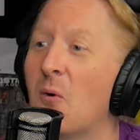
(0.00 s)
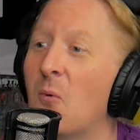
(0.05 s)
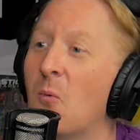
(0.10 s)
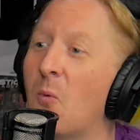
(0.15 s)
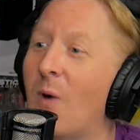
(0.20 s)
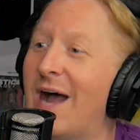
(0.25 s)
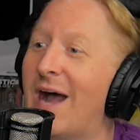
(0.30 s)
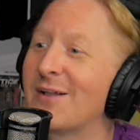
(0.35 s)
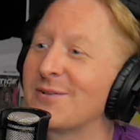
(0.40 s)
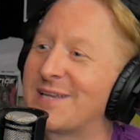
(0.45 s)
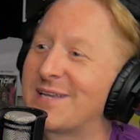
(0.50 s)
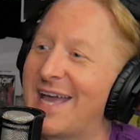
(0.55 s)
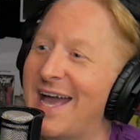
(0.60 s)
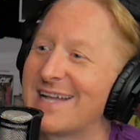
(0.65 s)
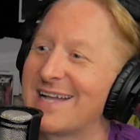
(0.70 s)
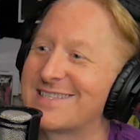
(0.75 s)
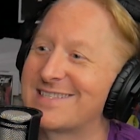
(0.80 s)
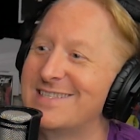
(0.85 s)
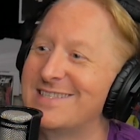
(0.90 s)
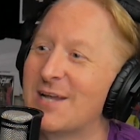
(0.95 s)

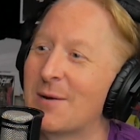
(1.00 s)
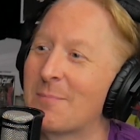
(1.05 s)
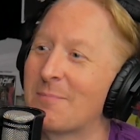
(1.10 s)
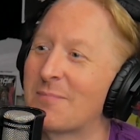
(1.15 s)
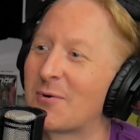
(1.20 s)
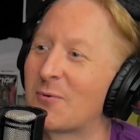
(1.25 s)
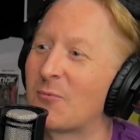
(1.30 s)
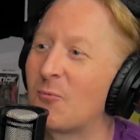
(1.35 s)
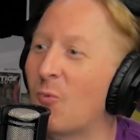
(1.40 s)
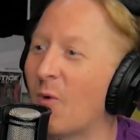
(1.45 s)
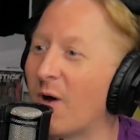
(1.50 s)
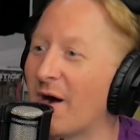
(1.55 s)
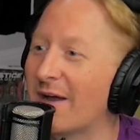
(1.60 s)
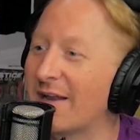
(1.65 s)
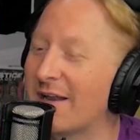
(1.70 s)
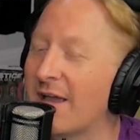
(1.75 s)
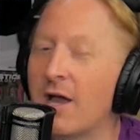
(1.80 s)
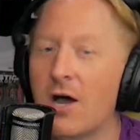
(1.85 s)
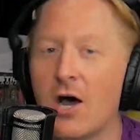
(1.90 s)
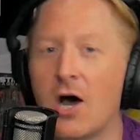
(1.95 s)
Wildcats number 1.